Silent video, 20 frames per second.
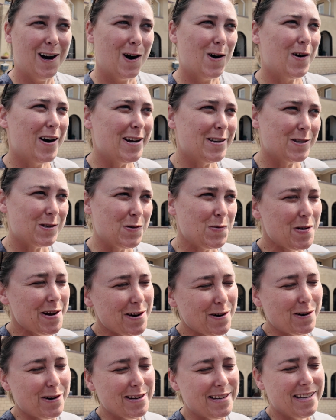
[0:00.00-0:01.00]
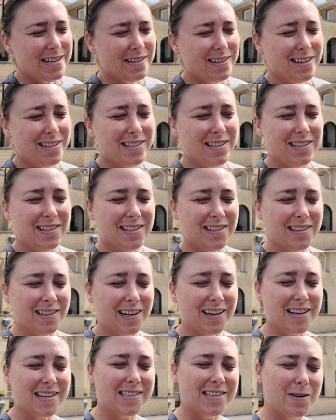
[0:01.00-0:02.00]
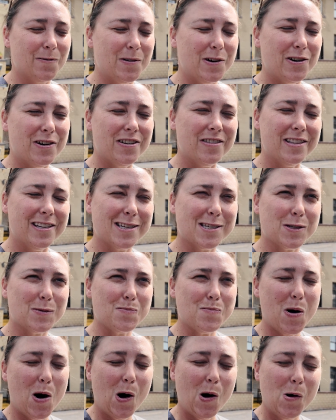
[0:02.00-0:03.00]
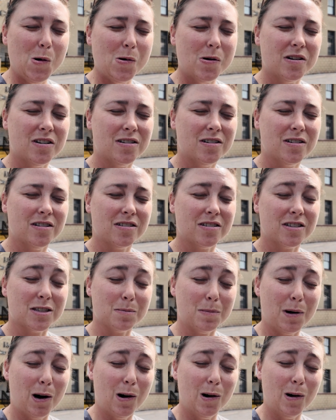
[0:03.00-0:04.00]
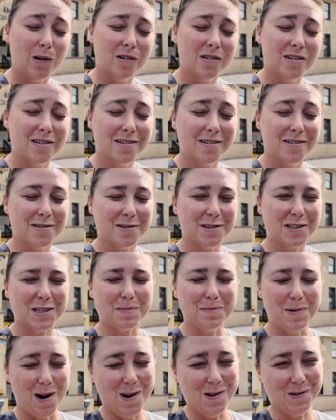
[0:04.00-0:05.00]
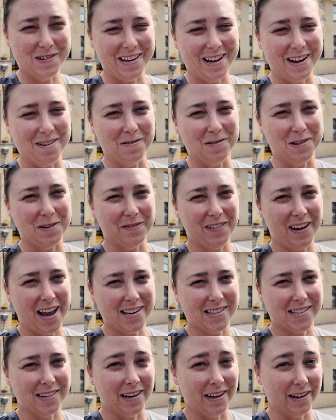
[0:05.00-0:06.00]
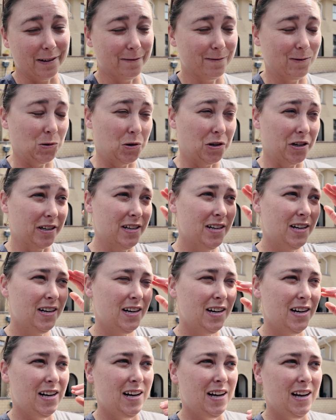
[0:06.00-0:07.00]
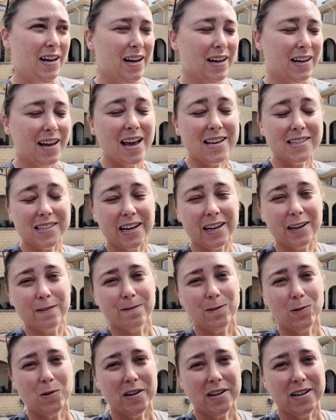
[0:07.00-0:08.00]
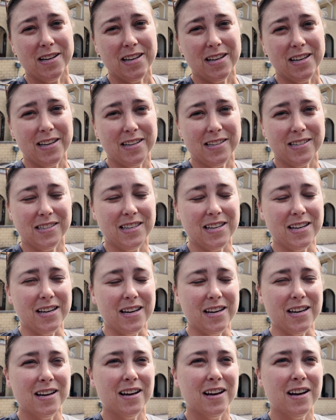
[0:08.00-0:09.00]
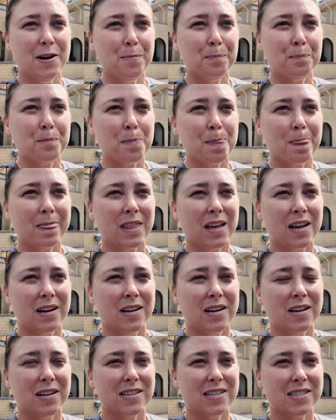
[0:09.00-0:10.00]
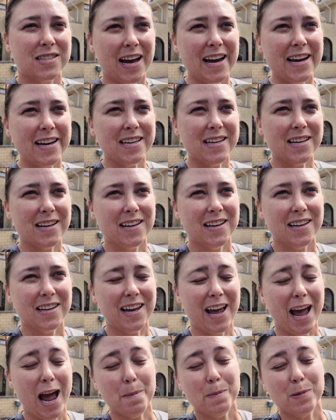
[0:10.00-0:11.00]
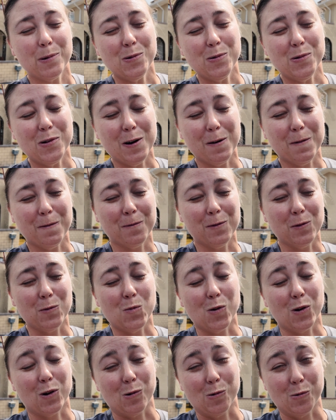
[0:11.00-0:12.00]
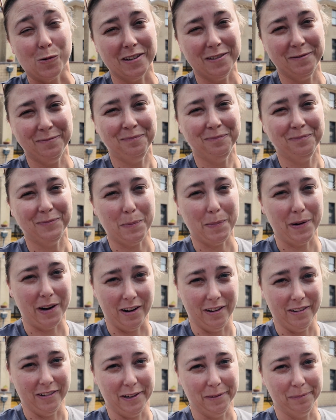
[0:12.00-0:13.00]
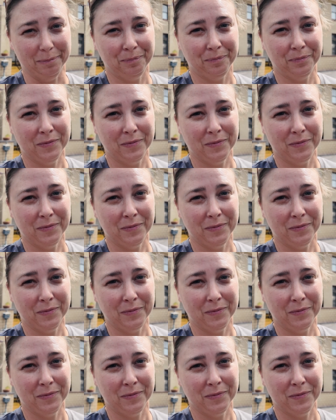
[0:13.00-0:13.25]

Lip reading: Alright, so we are in, like I said, we are in the small town of Cassadaga, Florida. And Cassadaga, Florida is the psychic capital of the world, apparently.